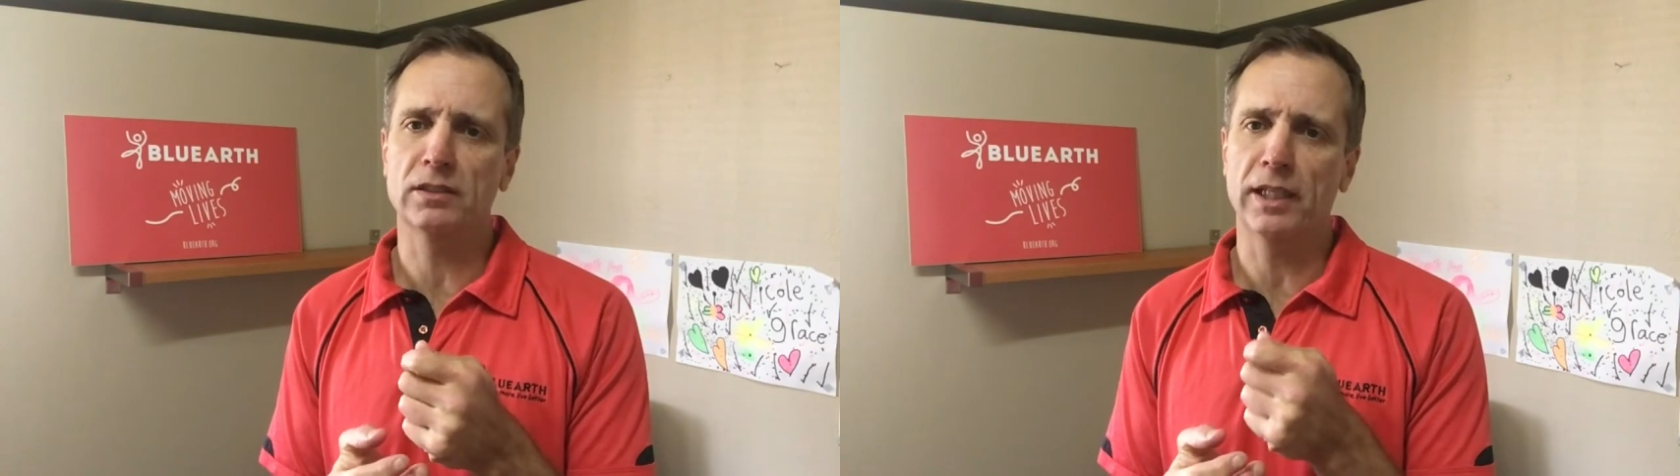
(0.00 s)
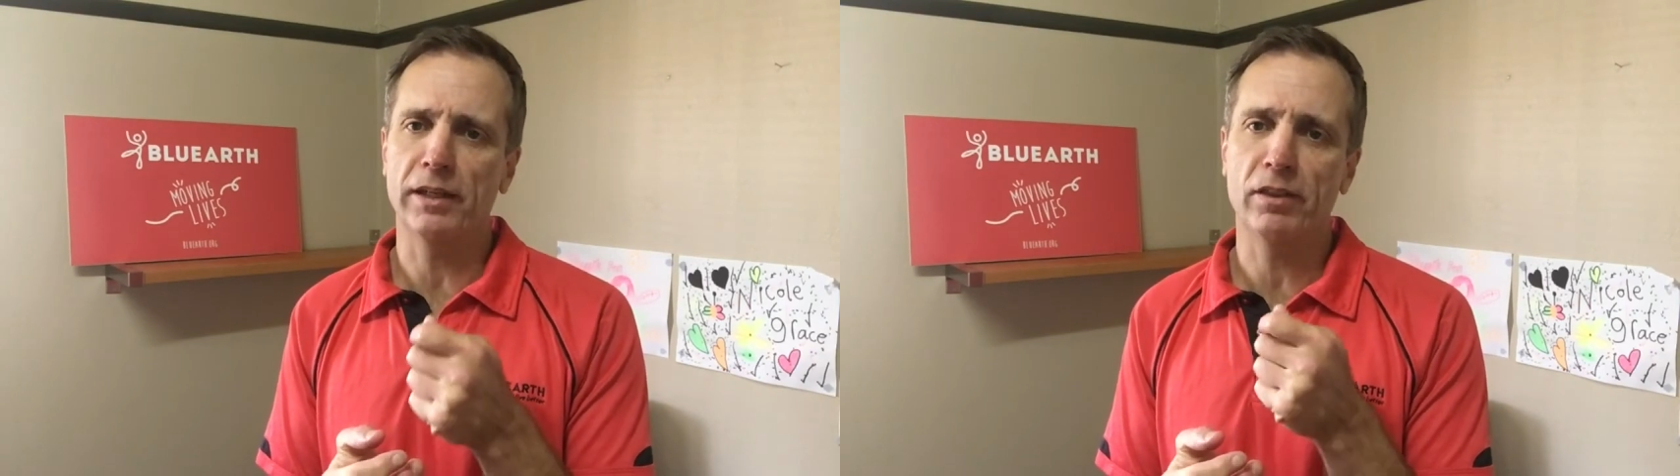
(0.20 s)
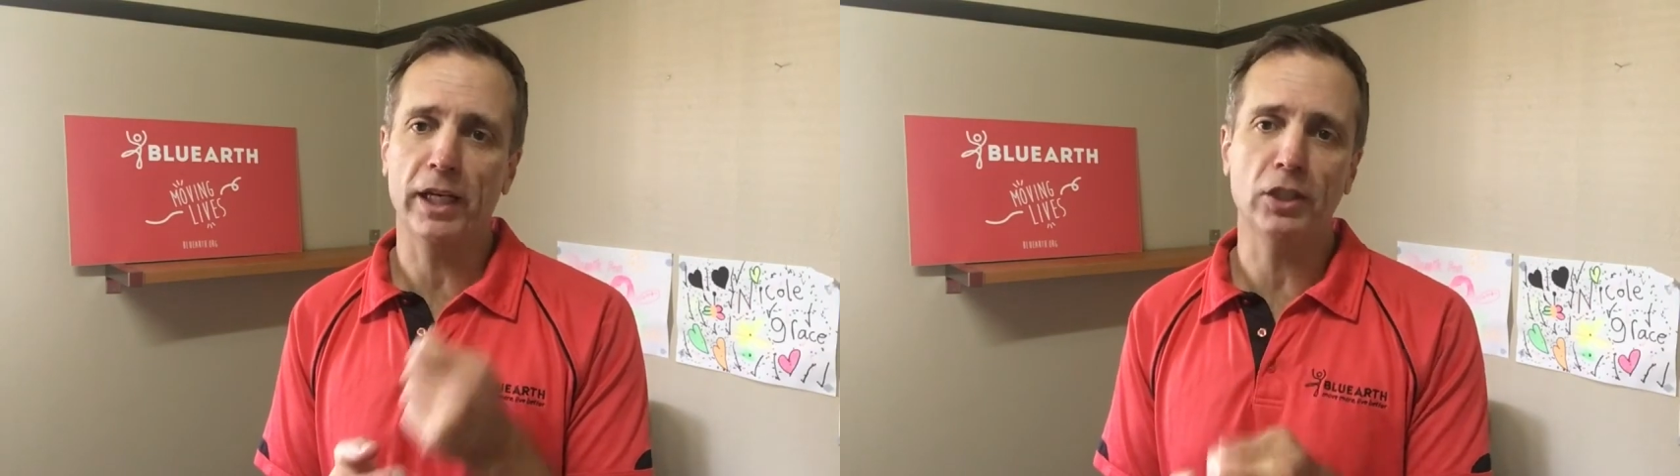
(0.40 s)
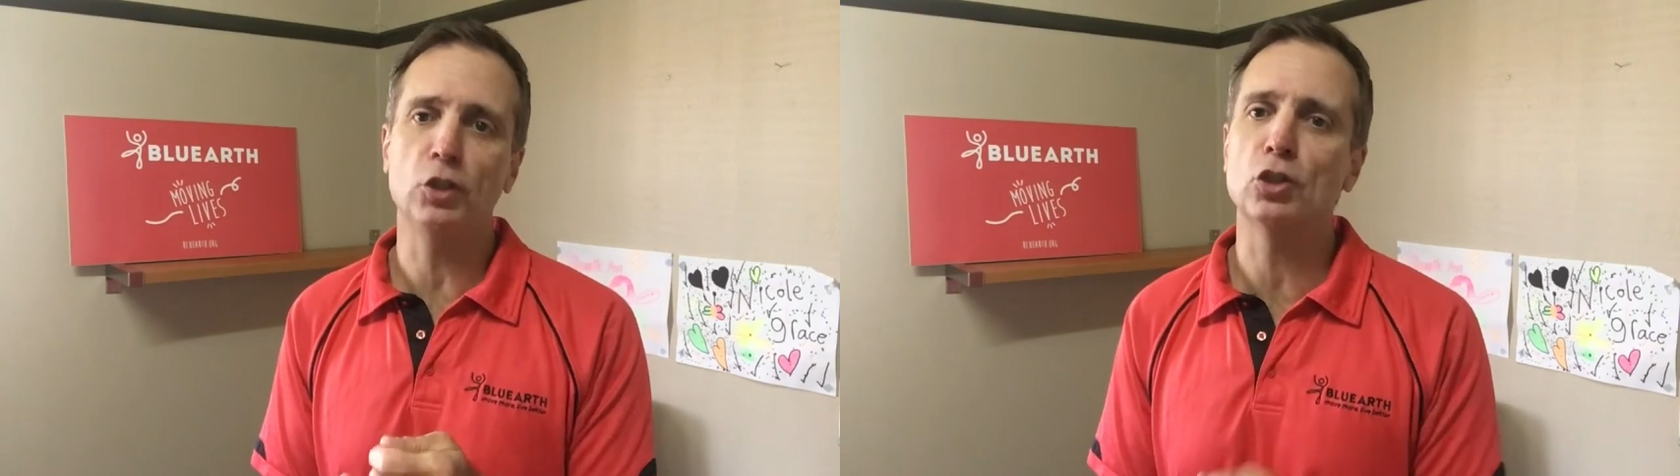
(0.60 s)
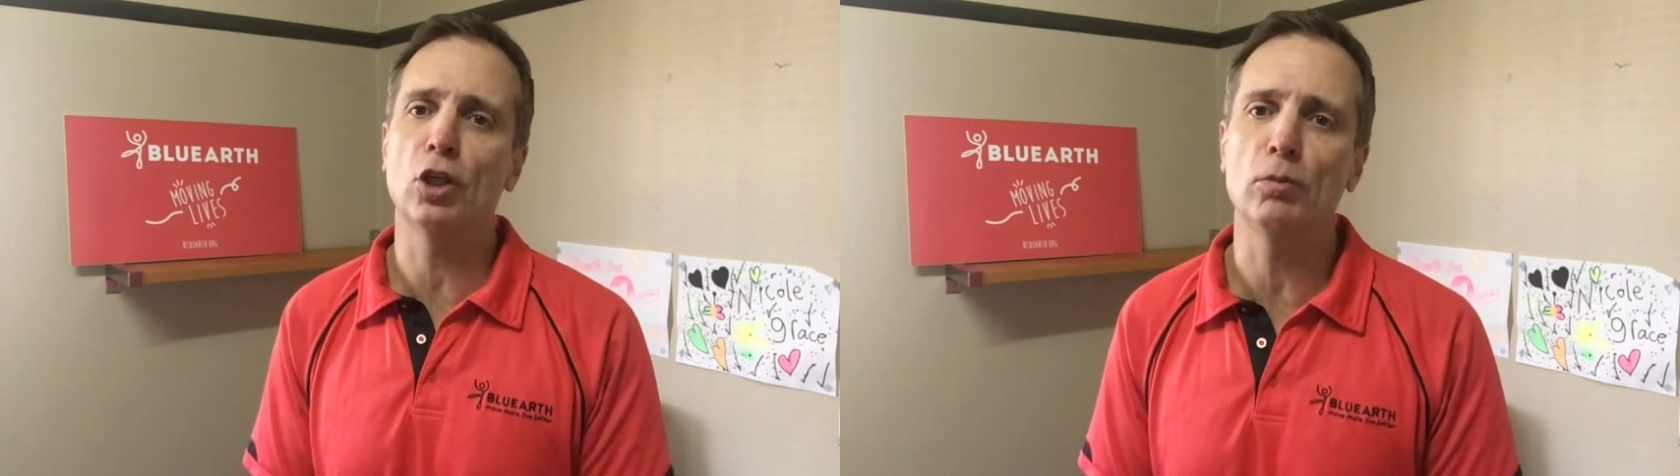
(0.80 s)
say thank you
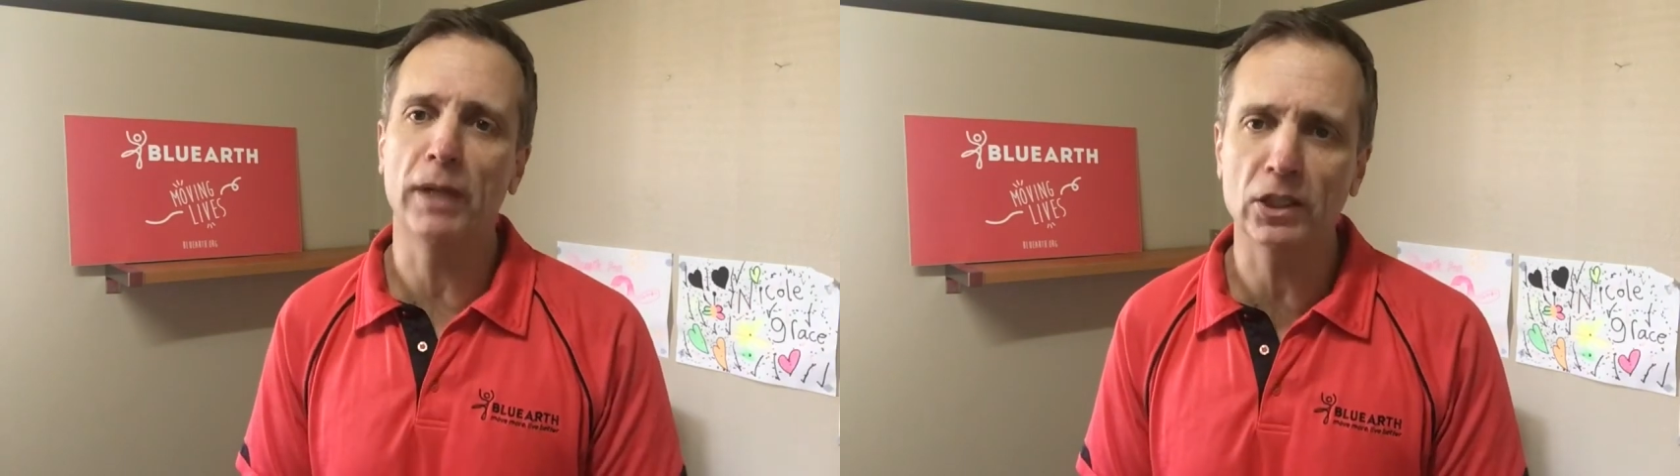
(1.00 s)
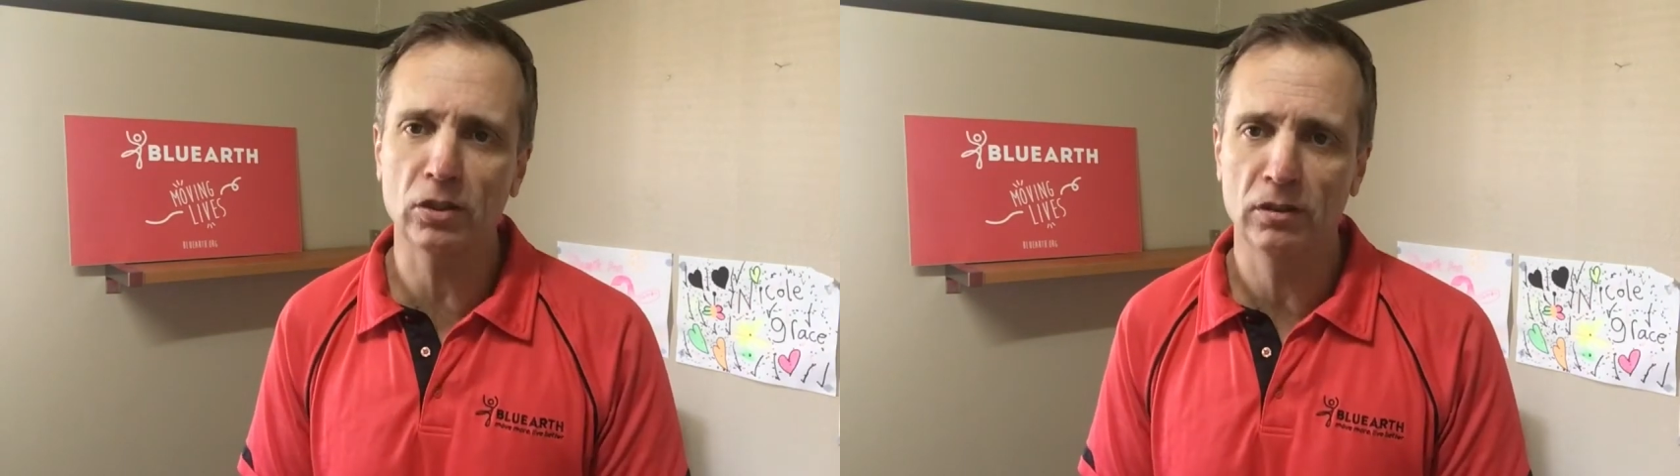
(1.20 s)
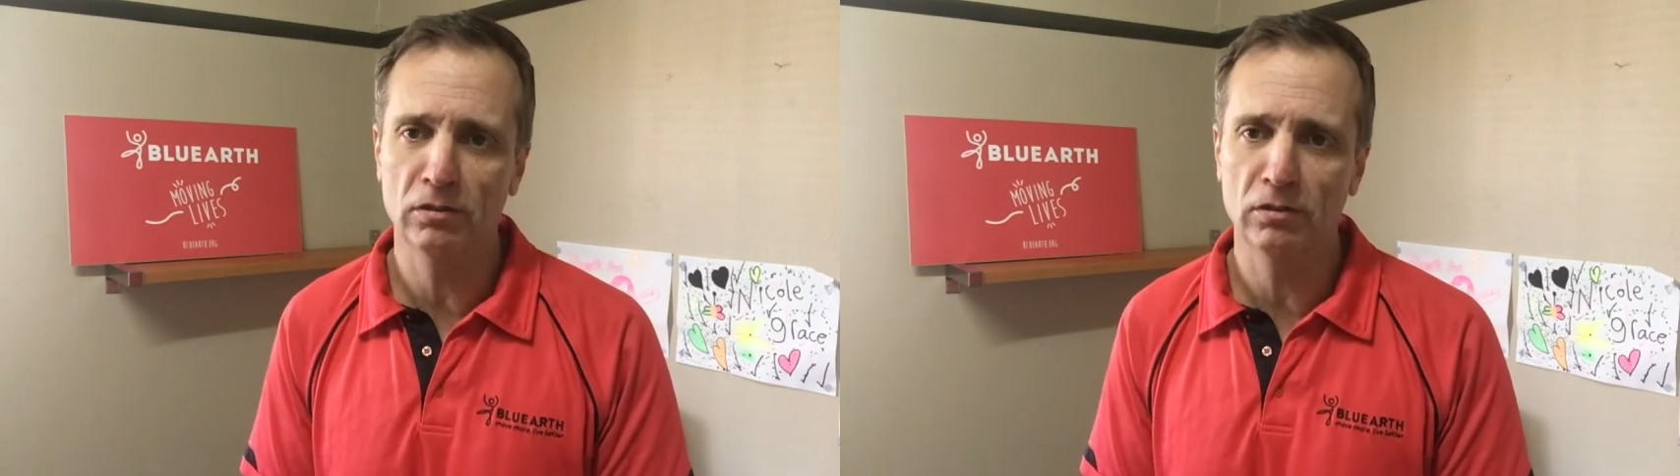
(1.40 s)
so much